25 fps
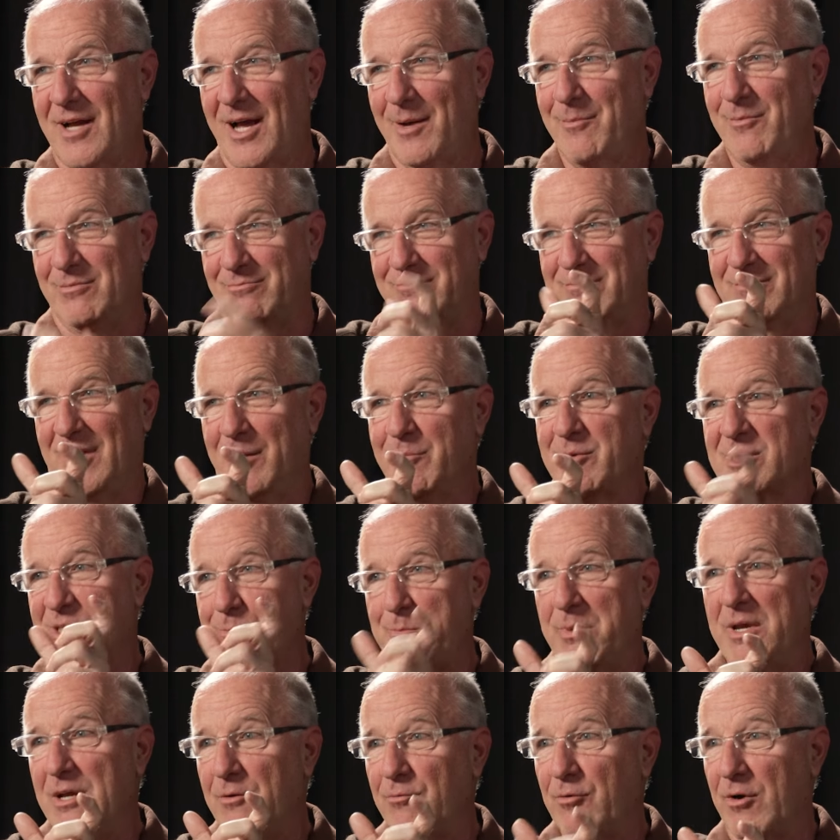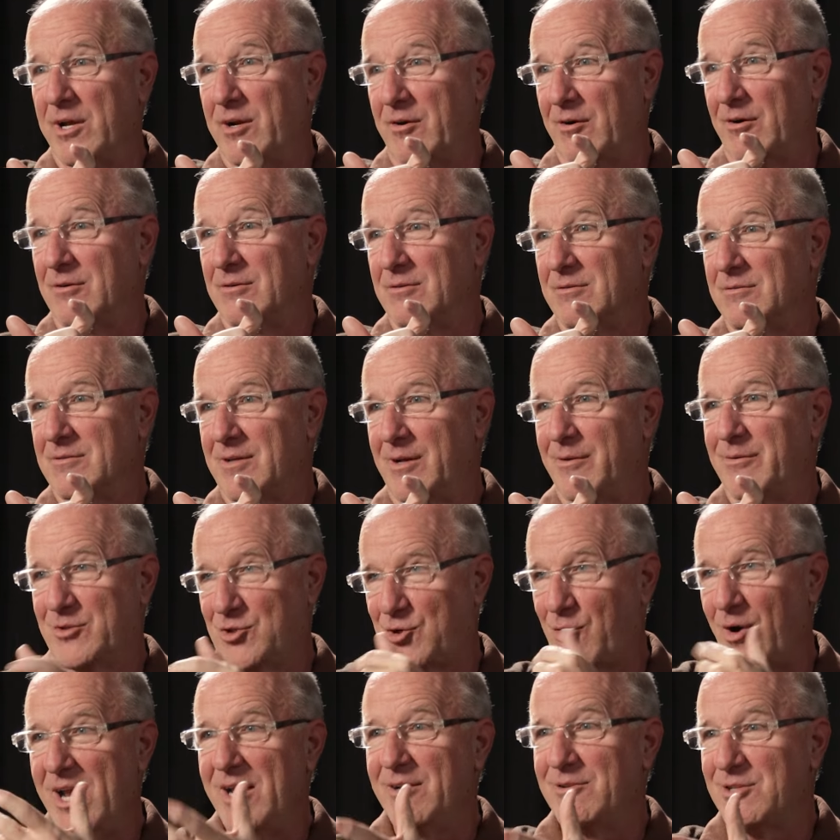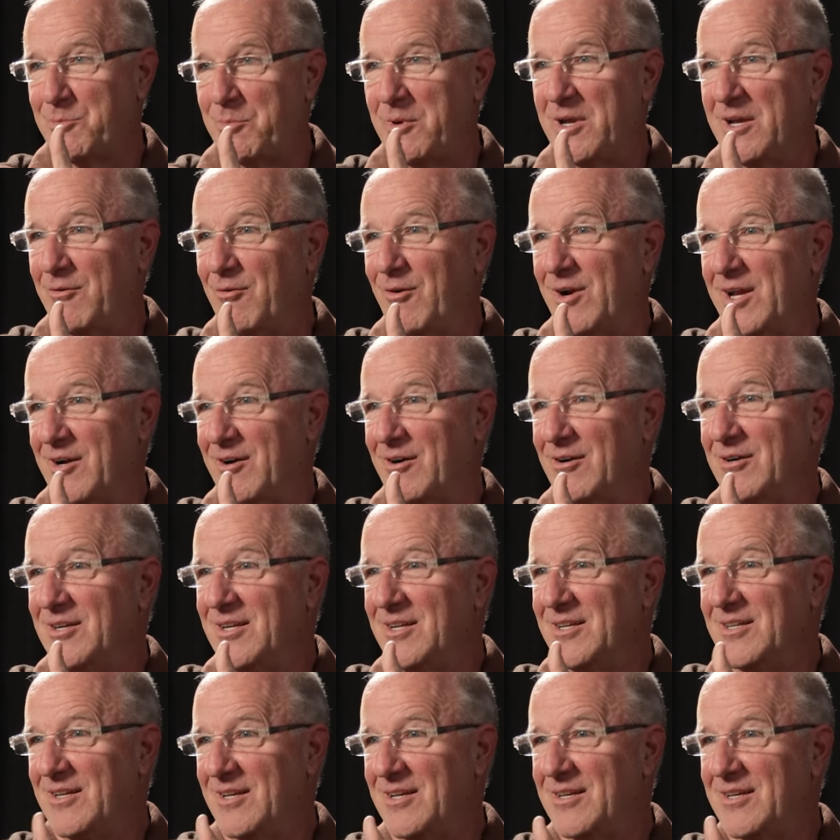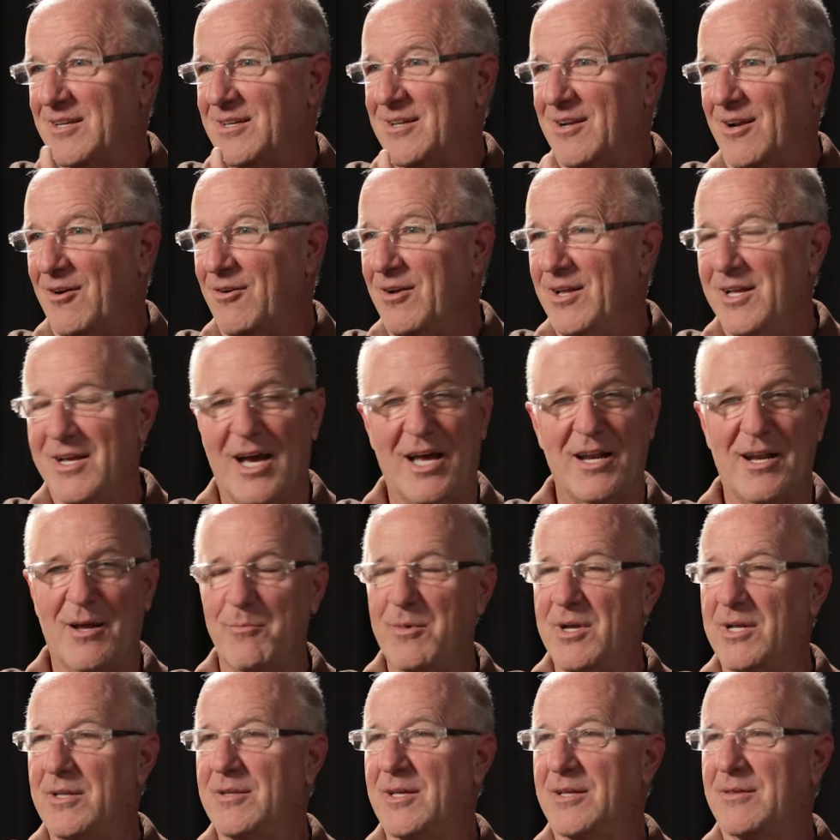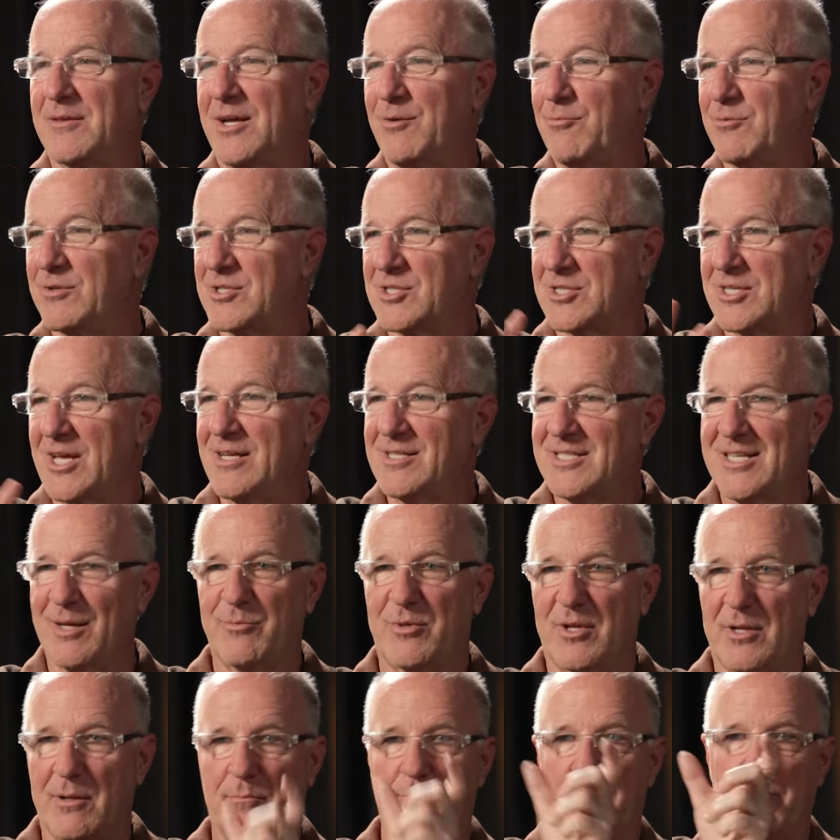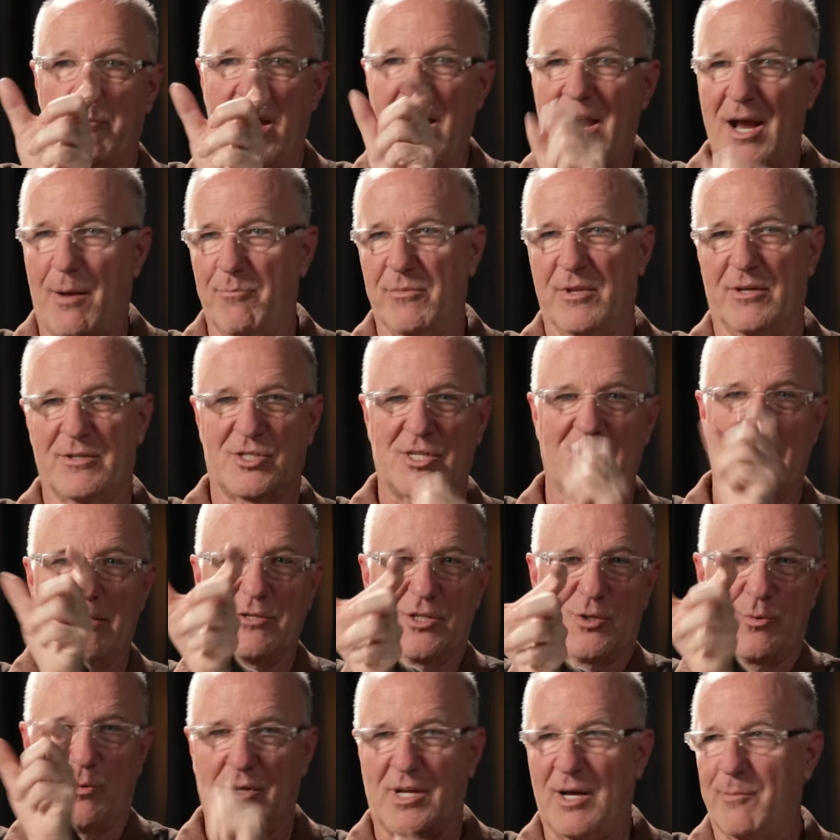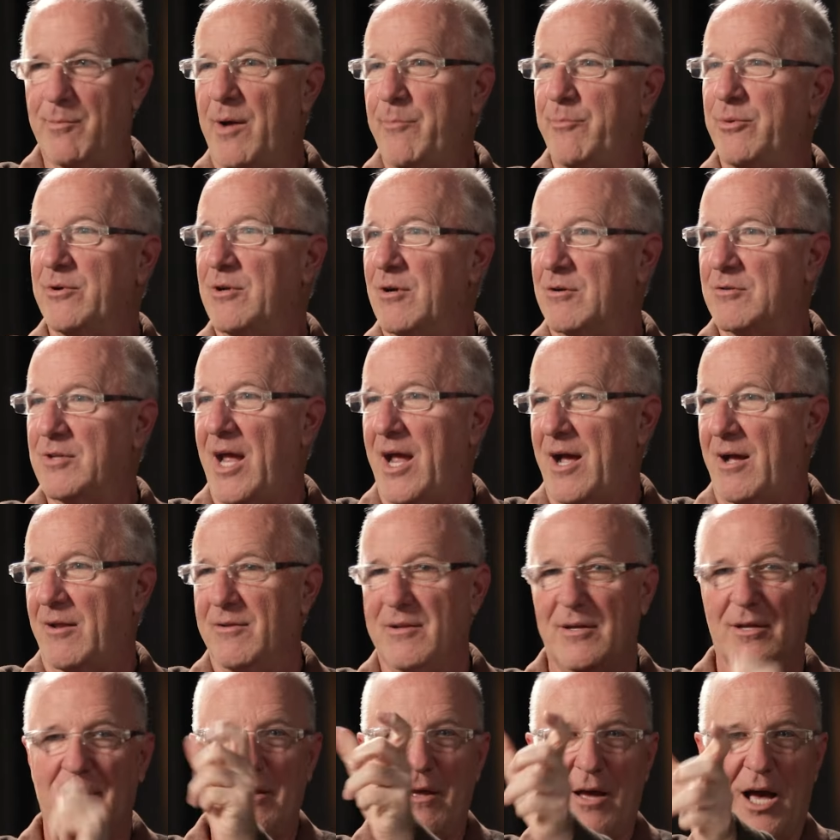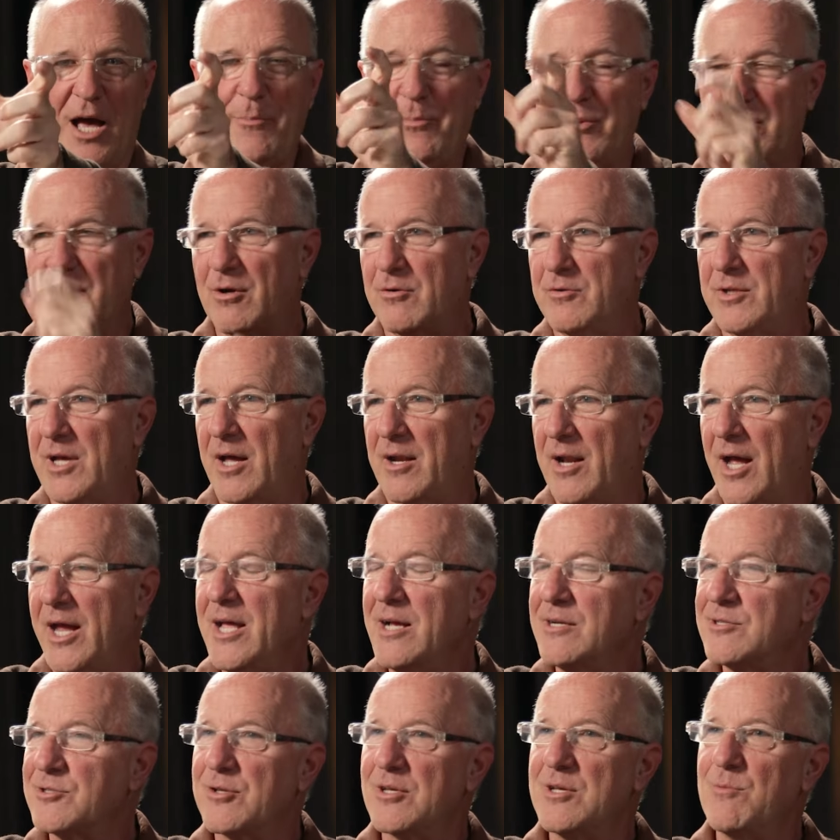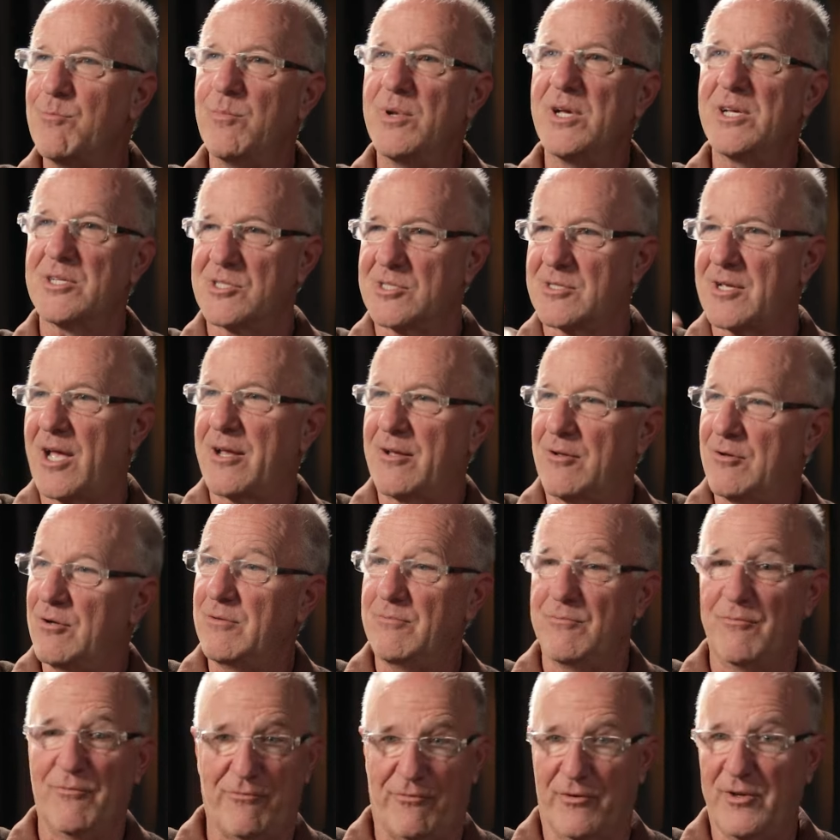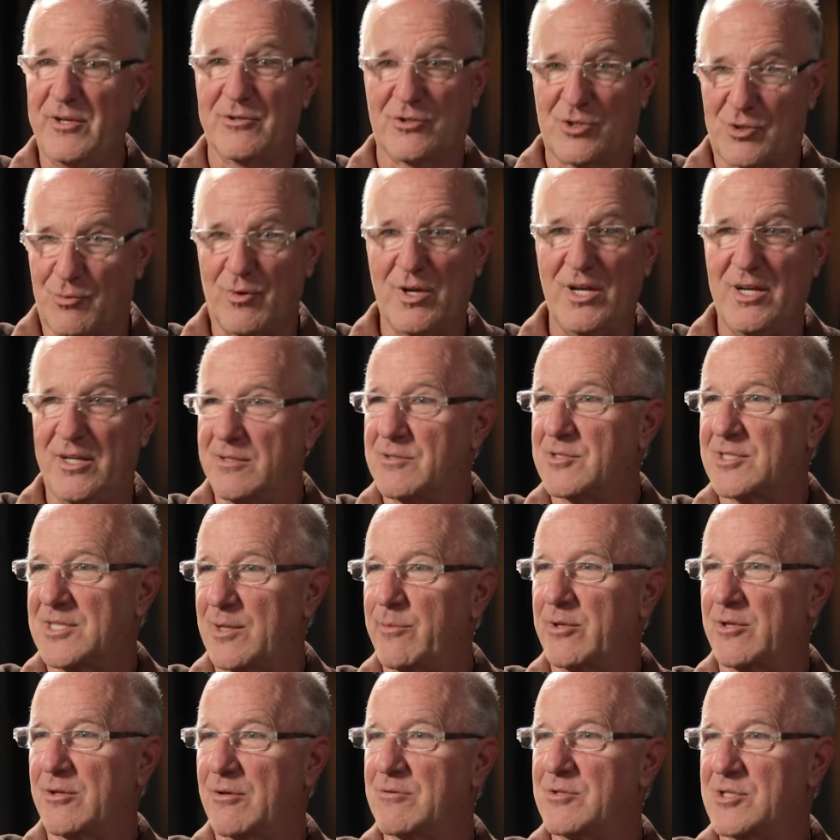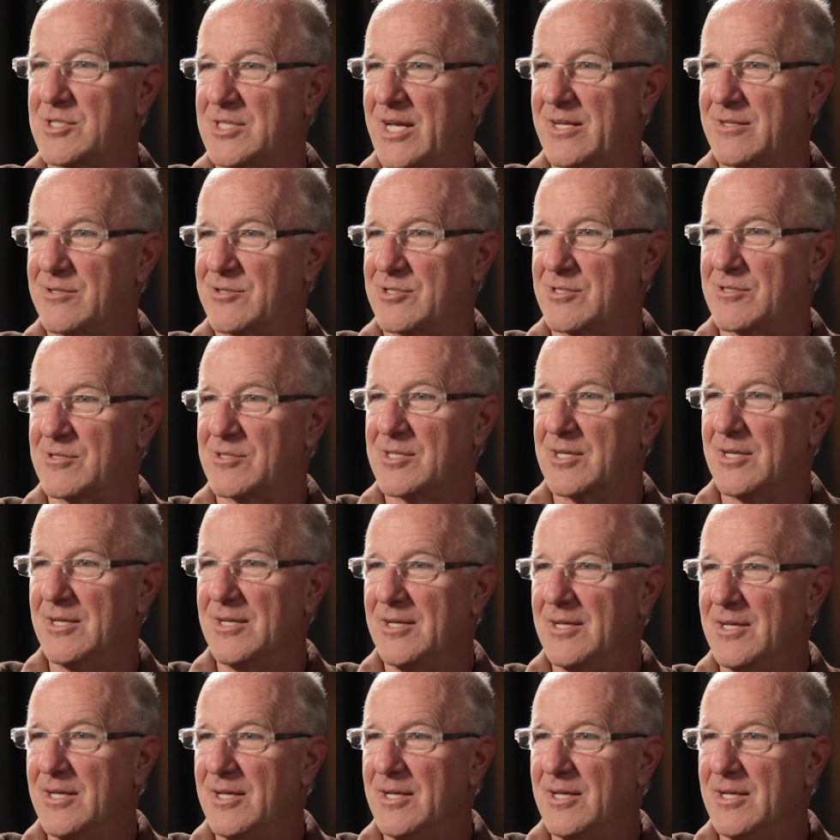I'm a speed reader. Mm-hmm. I'm a trained speed reader, you know? And I mean, they would say something and bam, the sentence would come up and go down, up and go down. I actually missed, I couldn't finish reading some of those sentences.